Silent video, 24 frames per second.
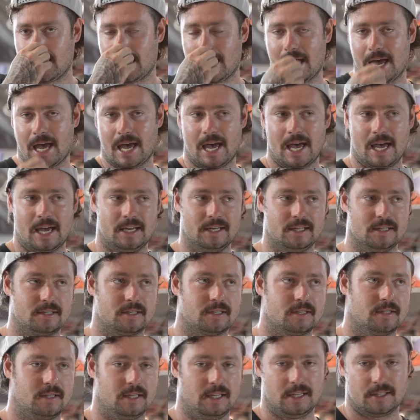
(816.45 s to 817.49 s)
and
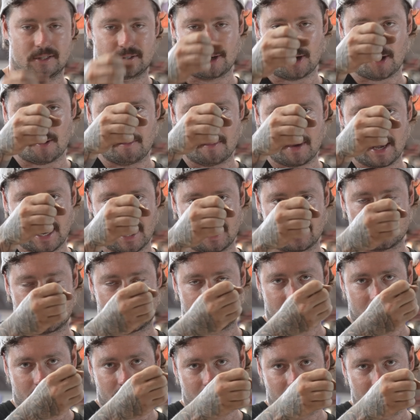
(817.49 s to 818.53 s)
the top
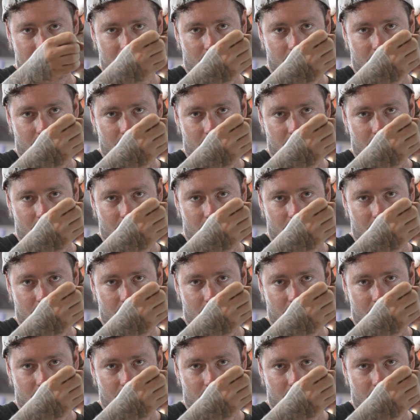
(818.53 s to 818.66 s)
mounts